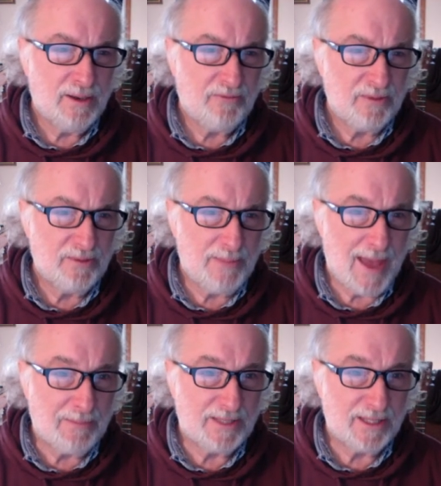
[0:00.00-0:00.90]
from the
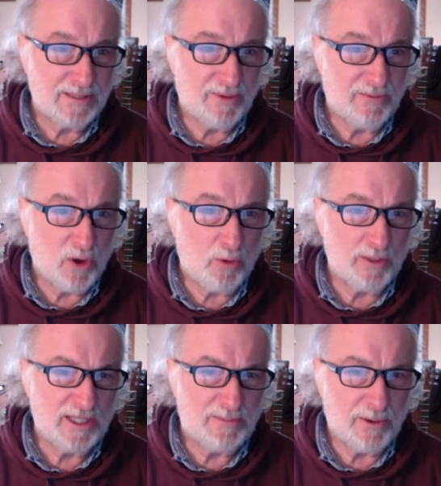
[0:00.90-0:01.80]
baptism of the
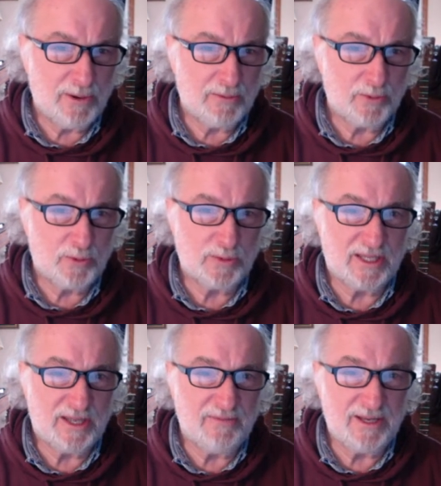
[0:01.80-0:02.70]
Holy Spirit, which was
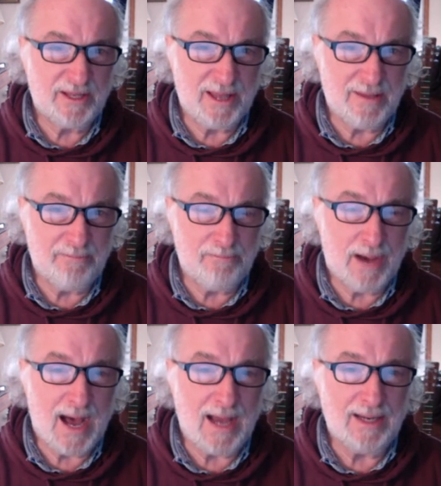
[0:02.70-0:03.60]
given to them
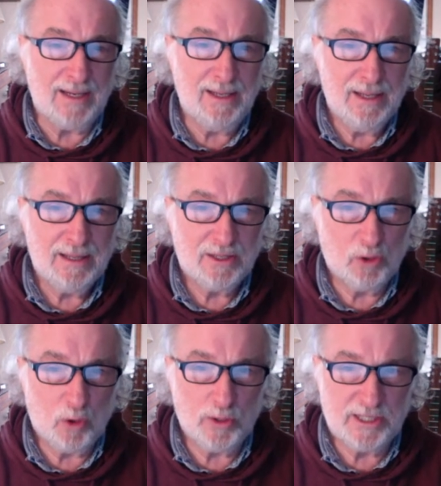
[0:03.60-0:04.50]
by the
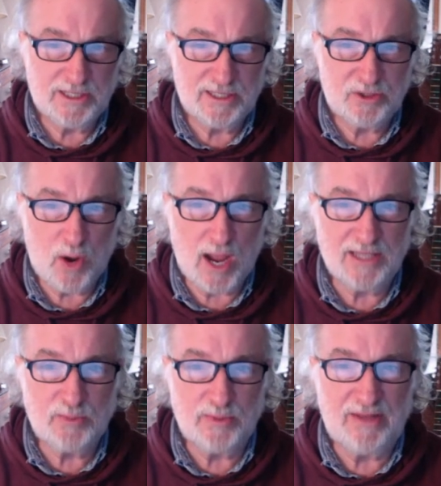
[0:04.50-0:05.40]
Lord Jesus
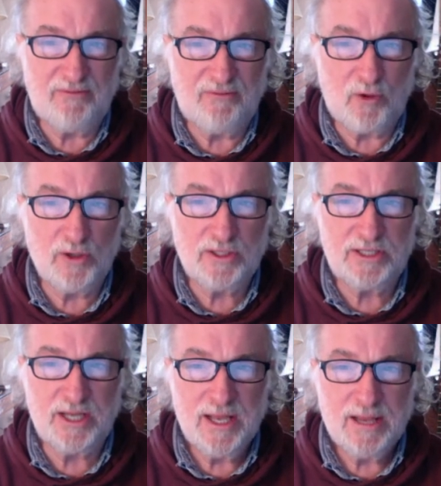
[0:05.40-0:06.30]
Christ when they first